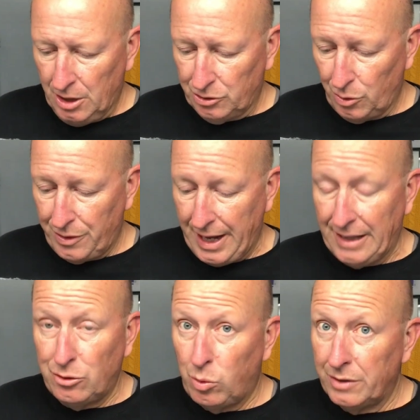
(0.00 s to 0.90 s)
So
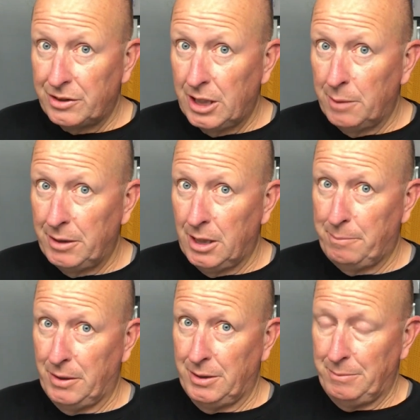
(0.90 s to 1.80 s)
that's what's coming
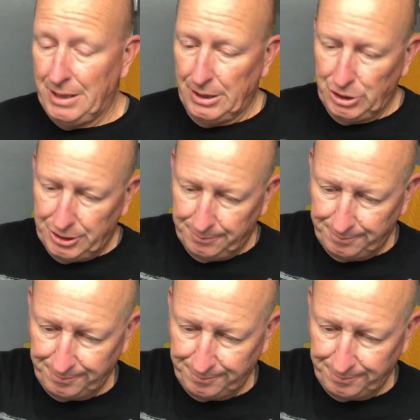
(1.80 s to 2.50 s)
up on the bench.